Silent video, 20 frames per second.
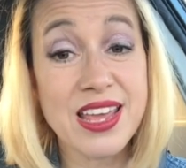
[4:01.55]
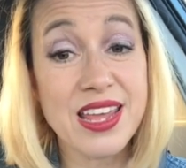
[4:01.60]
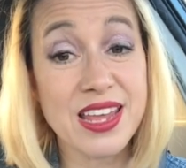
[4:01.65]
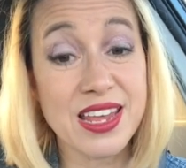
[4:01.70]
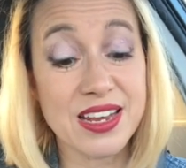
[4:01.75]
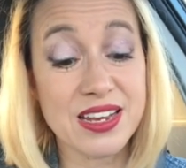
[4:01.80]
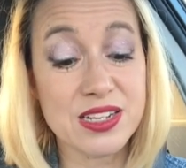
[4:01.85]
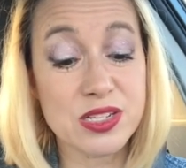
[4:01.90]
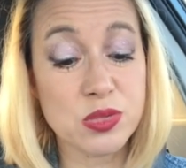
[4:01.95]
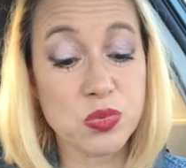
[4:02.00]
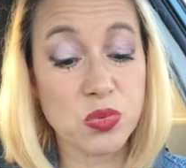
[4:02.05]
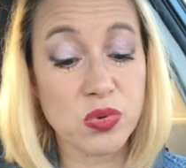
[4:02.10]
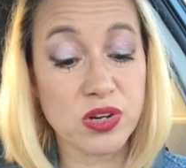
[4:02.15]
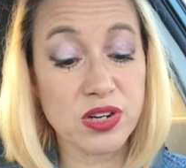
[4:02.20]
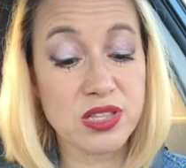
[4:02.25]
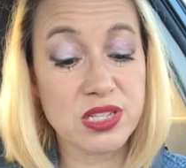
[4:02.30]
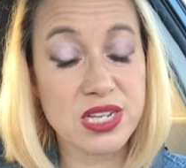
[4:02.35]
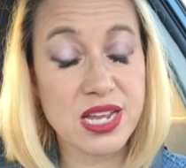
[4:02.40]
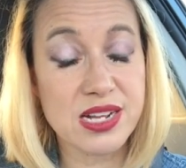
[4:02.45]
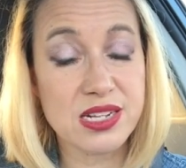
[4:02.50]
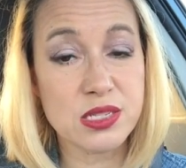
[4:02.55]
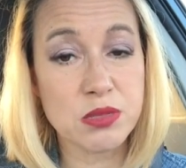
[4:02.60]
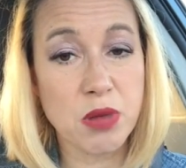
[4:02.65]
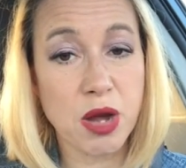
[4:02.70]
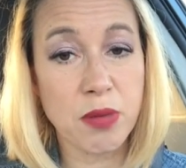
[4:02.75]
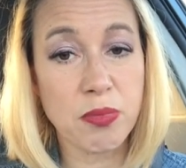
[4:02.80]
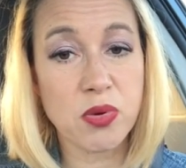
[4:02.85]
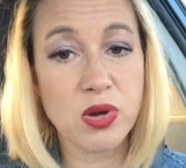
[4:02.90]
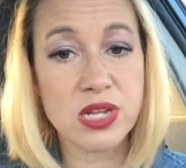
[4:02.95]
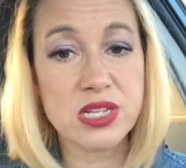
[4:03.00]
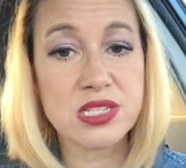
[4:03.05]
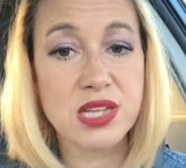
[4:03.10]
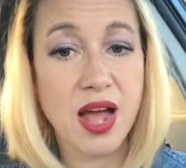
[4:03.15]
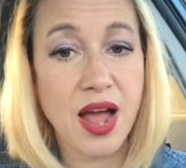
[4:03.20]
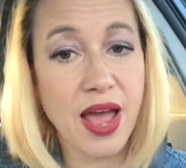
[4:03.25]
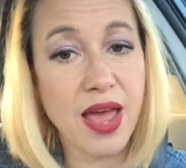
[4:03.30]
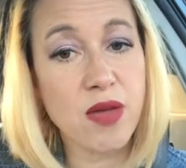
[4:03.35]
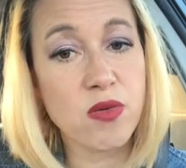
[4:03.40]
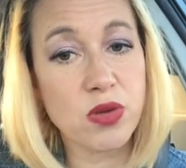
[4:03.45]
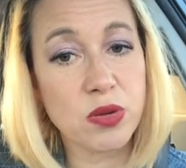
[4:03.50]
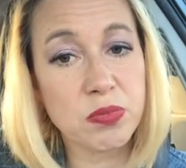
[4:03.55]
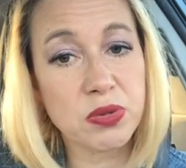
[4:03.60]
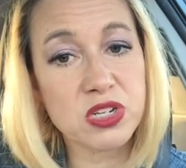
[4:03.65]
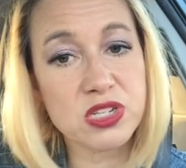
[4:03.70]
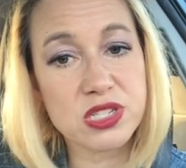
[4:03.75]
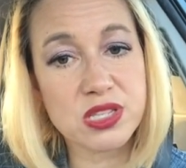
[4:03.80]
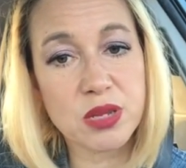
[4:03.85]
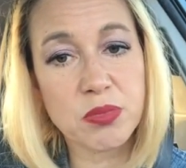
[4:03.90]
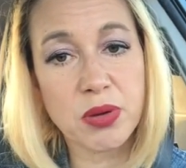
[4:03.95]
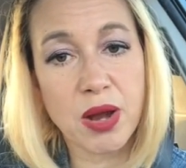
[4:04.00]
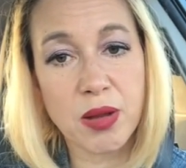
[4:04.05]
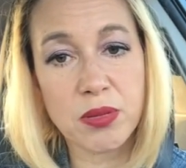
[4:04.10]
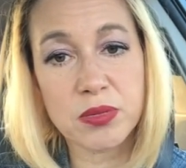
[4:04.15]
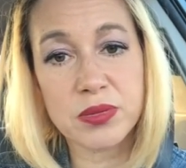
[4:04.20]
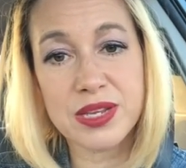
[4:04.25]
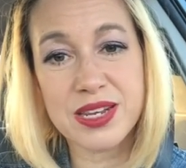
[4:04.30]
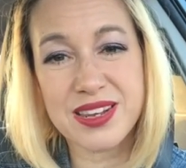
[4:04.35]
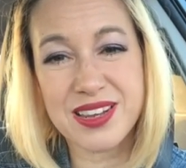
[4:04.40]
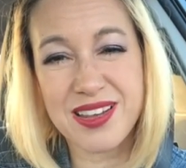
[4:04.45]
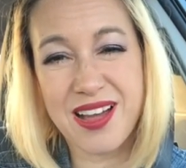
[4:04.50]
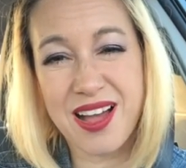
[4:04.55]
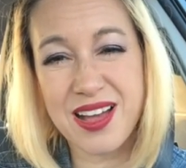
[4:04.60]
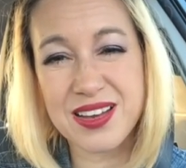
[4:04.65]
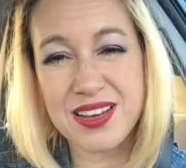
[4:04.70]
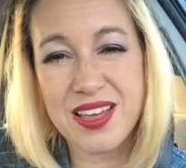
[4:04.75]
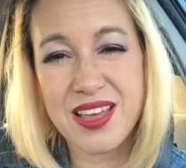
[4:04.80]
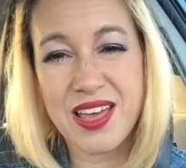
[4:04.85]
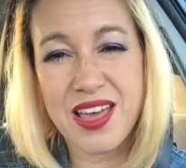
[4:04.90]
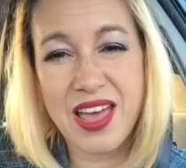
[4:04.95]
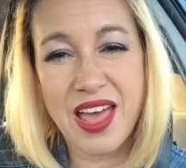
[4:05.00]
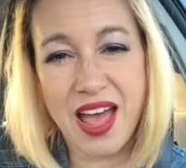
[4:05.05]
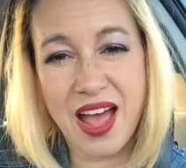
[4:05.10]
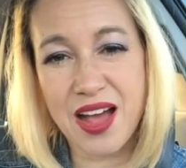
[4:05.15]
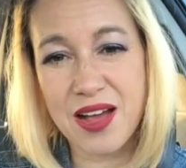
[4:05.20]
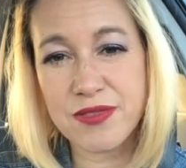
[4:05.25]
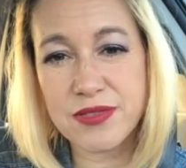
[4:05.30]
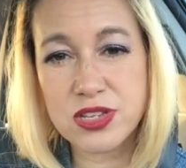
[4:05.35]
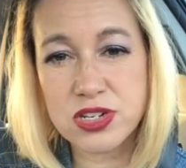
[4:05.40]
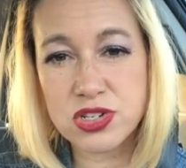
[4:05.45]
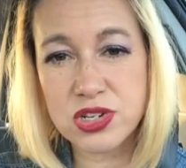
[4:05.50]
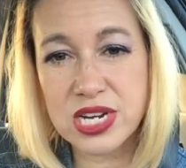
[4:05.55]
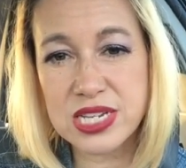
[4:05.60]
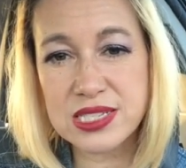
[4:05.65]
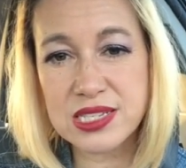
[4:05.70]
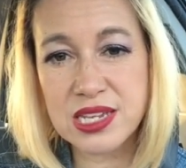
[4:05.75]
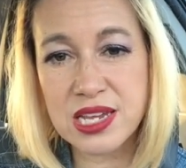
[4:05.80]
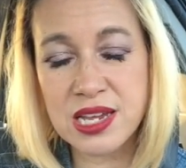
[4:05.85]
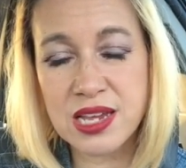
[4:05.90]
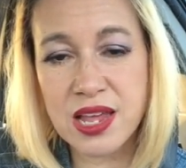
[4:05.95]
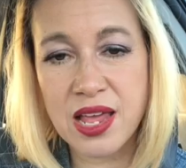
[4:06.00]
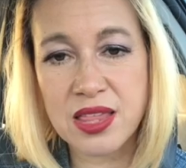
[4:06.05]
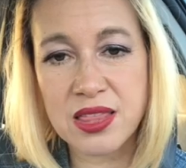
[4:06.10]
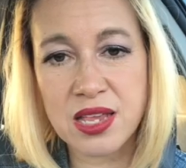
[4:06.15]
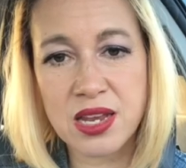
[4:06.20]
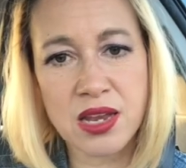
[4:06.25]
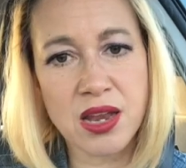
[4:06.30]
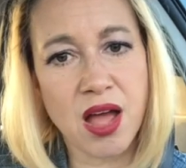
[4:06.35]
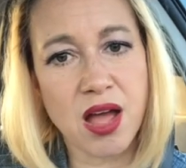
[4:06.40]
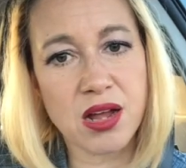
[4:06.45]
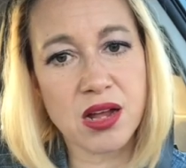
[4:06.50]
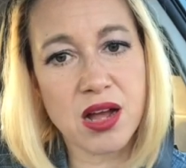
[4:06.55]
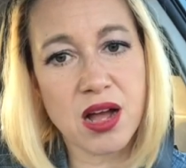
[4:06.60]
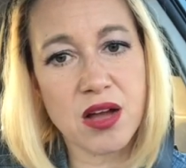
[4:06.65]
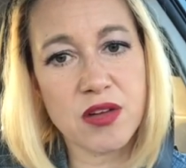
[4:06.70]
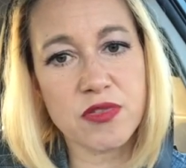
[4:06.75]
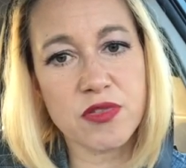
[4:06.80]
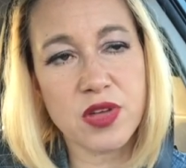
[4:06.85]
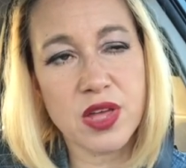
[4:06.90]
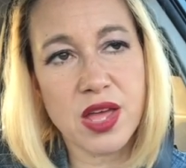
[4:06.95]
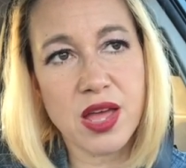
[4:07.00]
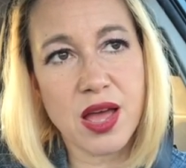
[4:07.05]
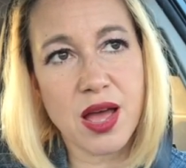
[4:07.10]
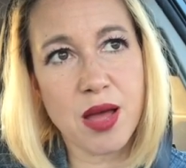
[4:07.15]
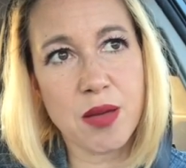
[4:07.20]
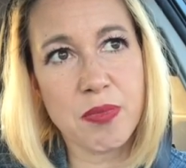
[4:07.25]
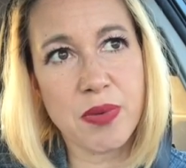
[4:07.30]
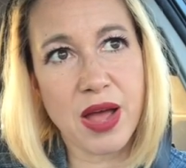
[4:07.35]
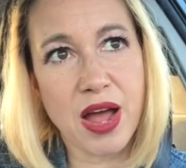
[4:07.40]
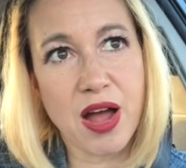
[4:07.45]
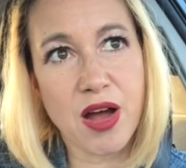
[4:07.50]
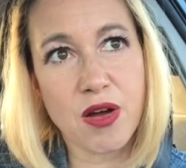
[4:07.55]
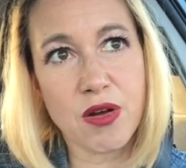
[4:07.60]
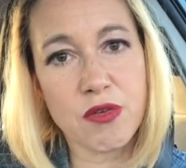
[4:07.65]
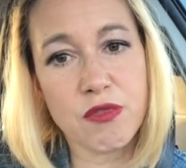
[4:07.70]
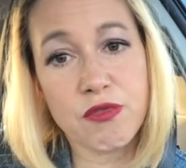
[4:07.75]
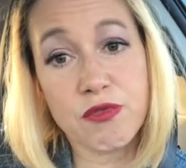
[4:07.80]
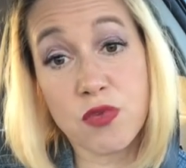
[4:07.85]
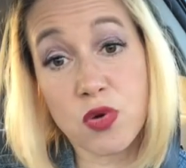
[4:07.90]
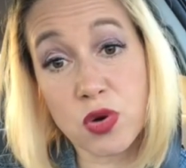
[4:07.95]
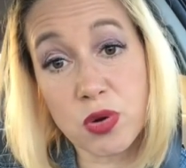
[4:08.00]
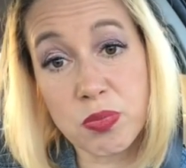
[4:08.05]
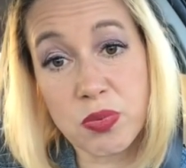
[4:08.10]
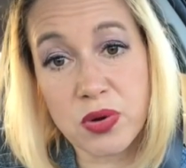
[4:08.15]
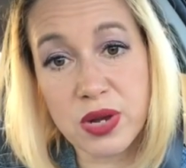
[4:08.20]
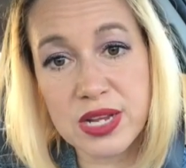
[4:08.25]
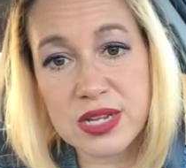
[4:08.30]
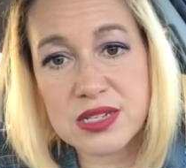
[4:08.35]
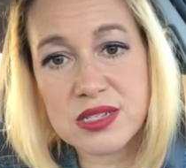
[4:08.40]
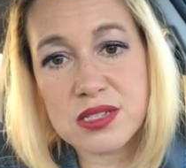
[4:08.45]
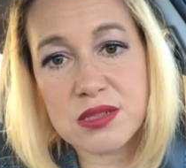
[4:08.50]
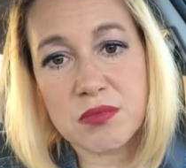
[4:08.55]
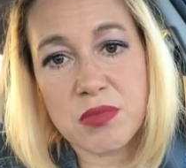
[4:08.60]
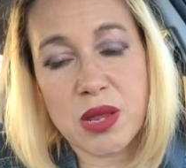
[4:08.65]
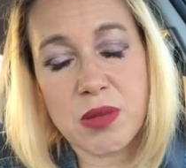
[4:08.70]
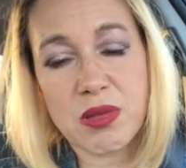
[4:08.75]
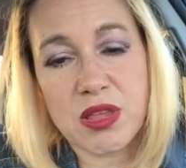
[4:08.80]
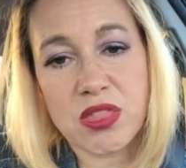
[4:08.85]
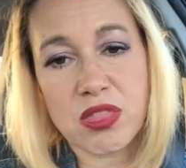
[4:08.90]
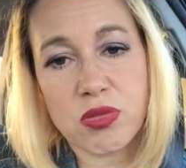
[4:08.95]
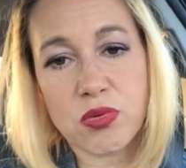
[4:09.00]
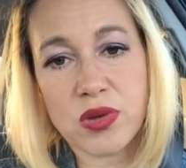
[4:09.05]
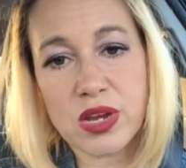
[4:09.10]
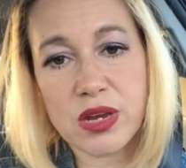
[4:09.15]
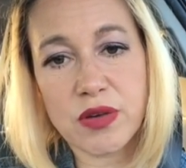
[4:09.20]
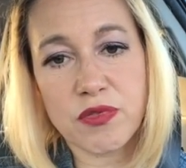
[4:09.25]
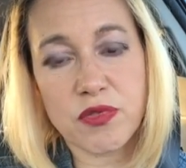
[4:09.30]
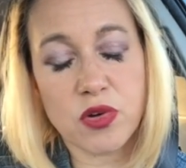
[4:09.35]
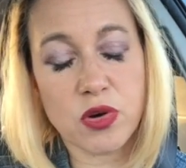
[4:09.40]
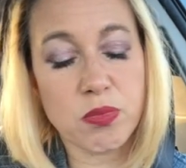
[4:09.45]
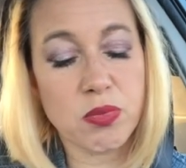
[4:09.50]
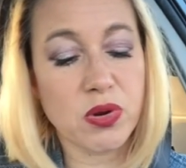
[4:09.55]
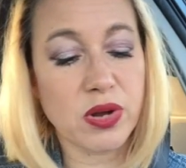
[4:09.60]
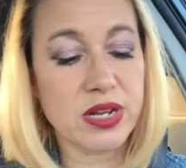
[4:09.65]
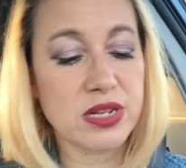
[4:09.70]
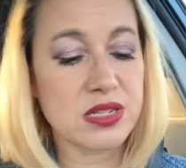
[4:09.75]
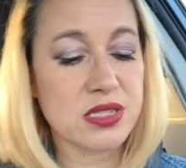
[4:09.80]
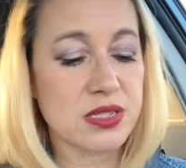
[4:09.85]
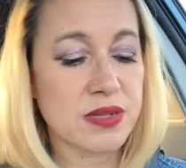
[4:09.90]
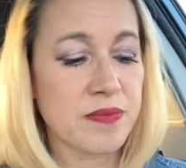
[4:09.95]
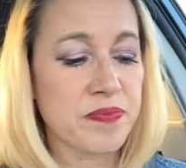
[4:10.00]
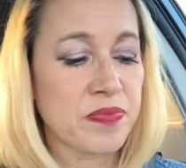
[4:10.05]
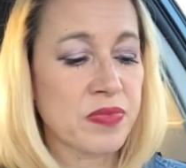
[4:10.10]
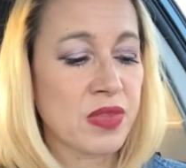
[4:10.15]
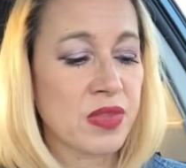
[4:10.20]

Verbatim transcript: It is worth 10 smart points. I would personally probably not have the dressing and then knock off about four points, maybe three to four points.